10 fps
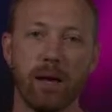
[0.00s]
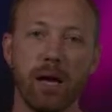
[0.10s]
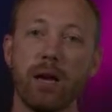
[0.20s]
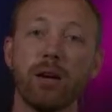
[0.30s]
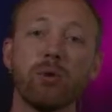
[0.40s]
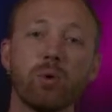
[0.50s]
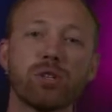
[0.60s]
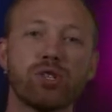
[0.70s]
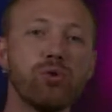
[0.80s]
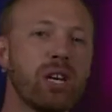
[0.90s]
In other
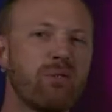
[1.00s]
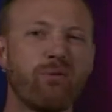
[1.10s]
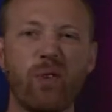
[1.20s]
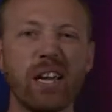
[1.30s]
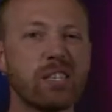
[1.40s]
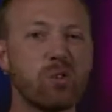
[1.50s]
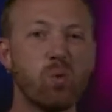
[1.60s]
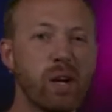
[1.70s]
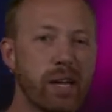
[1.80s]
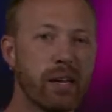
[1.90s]
words, you can fight to
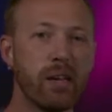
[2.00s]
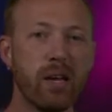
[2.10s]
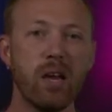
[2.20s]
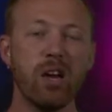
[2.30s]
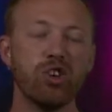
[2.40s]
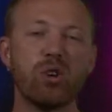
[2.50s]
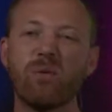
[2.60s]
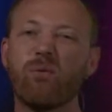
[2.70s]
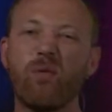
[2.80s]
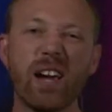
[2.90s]
win, you
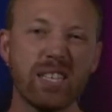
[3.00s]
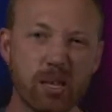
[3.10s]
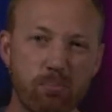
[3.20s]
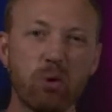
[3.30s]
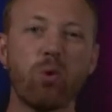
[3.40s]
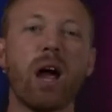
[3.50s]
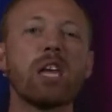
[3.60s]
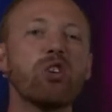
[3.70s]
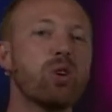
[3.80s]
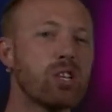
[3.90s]
can fight to be
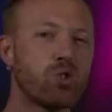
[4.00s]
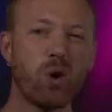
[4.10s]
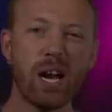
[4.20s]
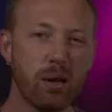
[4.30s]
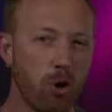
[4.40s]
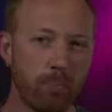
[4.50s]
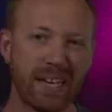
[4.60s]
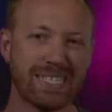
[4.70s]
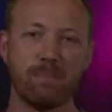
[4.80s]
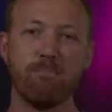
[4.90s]
right, you can try your
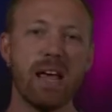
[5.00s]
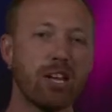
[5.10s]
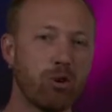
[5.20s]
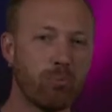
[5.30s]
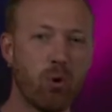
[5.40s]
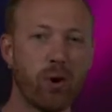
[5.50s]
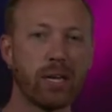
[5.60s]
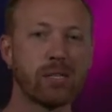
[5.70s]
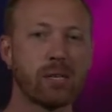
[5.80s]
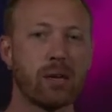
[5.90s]
best to make your point,